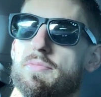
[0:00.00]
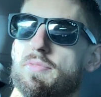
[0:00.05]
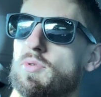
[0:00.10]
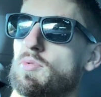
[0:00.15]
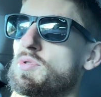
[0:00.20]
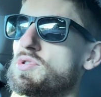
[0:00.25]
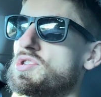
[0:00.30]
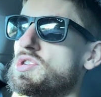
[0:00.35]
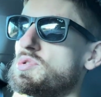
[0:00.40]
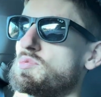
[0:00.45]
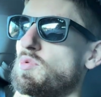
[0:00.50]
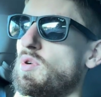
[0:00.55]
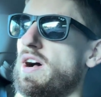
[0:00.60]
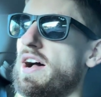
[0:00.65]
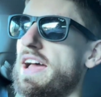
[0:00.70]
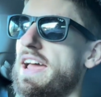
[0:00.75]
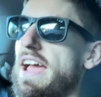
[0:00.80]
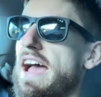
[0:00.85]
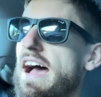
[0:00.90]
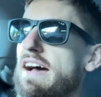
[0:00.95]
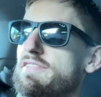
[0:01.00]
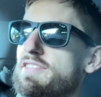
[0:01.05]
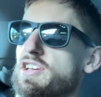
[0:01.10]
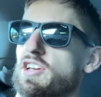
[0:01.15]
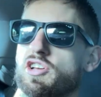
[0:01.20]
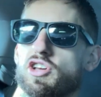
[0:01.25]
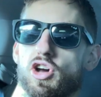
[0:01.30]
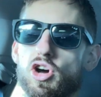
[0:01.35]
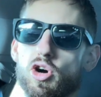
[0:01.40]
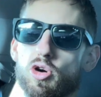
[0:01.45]
which is why having
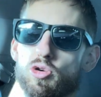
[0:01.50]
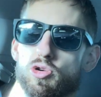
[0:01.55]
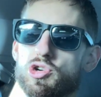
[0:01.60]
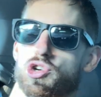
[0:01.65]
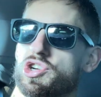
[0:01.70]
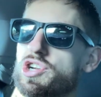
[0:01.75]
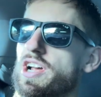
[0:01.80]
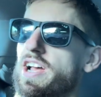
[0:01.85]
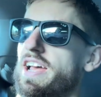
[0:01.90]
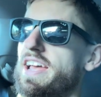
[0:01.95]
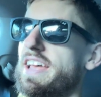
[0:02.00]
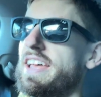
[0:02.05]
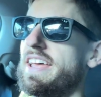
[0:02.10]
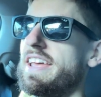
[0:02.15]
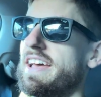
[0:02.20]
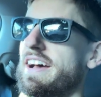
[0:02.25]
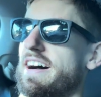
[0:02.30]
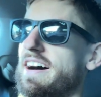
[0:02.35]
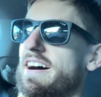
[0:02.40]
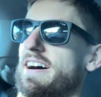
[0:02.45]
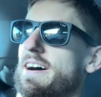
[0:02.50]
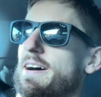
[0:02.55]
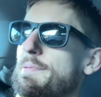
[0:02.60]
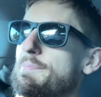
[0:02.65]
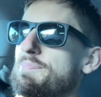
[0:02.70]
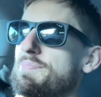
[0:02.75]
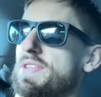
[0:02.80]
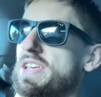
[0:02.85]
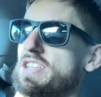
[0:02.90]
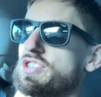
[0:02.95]
a coach
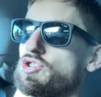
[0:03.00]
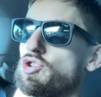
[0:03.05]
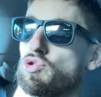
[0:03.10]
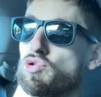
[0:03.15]
is